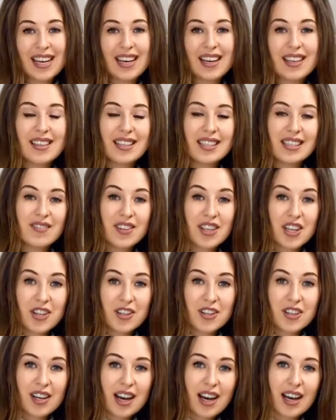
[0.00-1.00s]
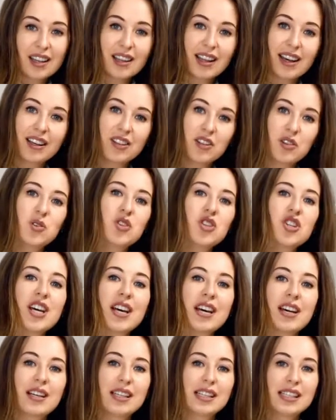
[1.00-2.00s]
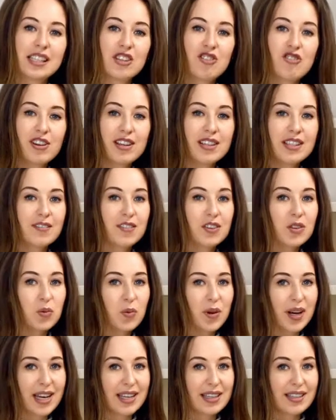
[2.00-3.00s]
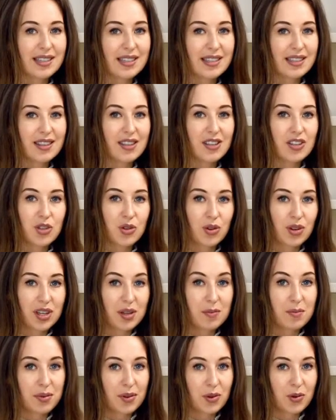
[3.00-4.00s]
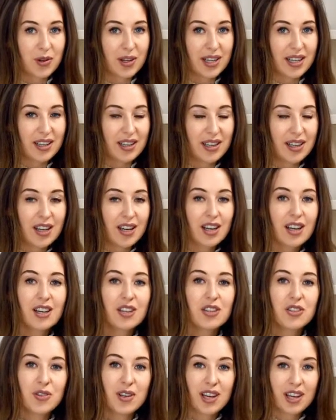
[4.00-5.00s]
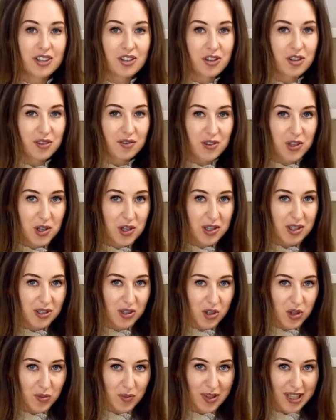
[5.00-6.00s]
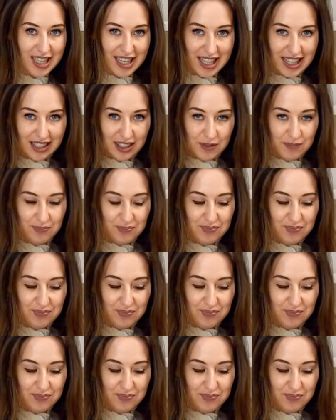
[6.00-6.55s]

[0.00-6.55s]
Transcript: In this video, I'd like to share 3 different ways that you can employ to get rid of your consumer debt.